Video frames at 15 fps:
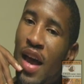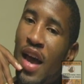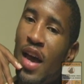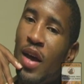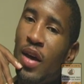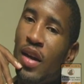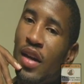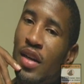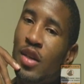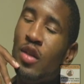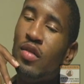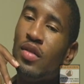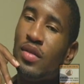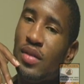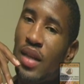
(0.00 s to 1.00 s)
And
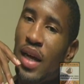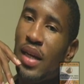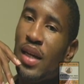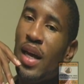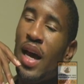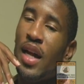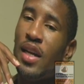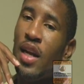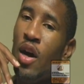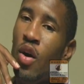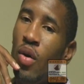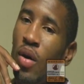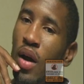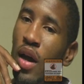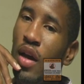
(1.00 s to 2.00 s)
you was like, yeah,
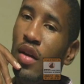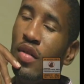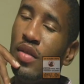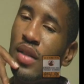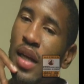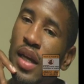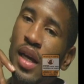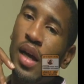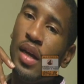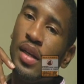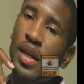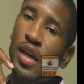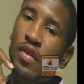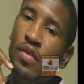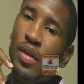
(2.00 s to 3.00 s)
no. And he was like, hey,
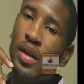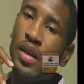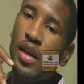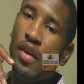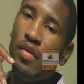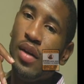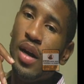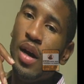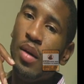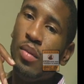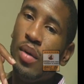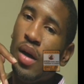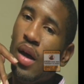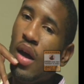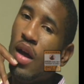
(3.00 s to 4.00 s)
give it up.
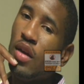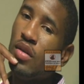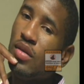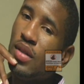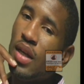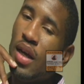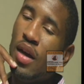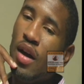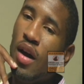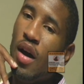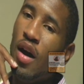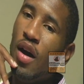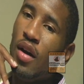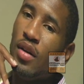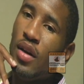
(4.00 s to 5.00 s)
You said,
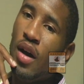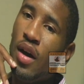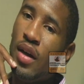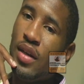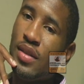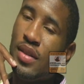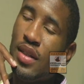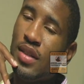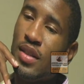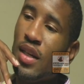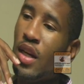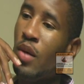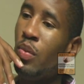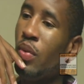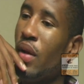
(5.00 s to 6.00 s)
oh, no, is this
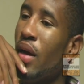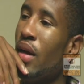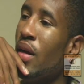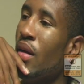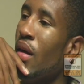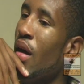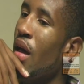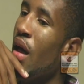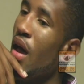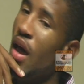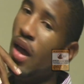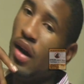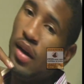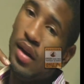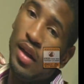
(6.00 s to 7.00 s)
nigga playing?
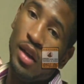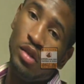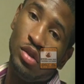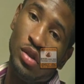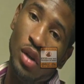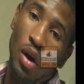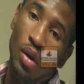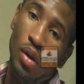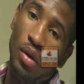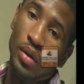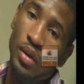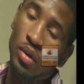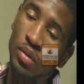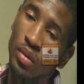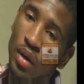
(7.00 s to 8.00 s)
And a nigga stole
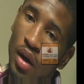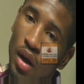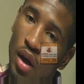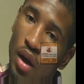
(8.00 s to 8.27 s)
on you.